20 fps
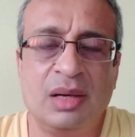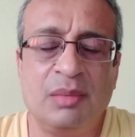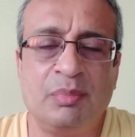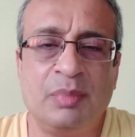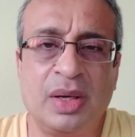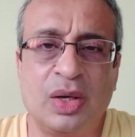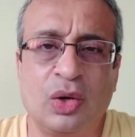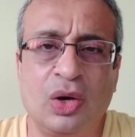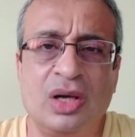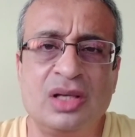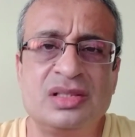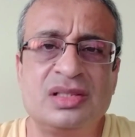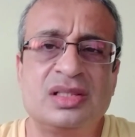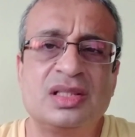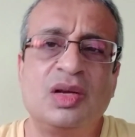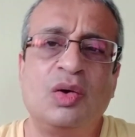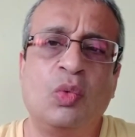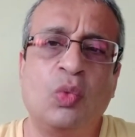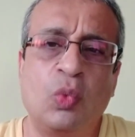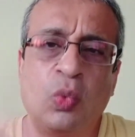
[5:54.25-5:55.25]

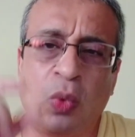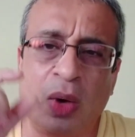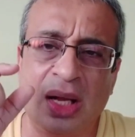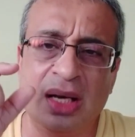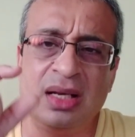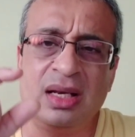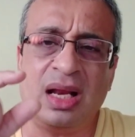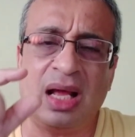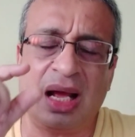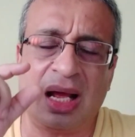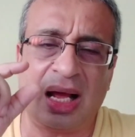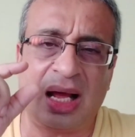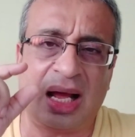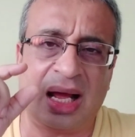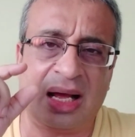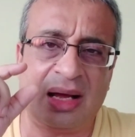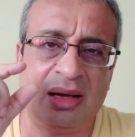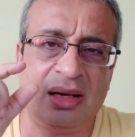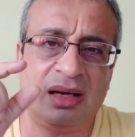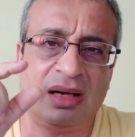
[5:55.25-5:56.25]
because one
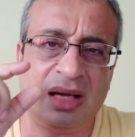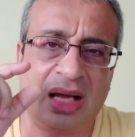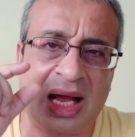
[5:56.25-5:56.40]
uh,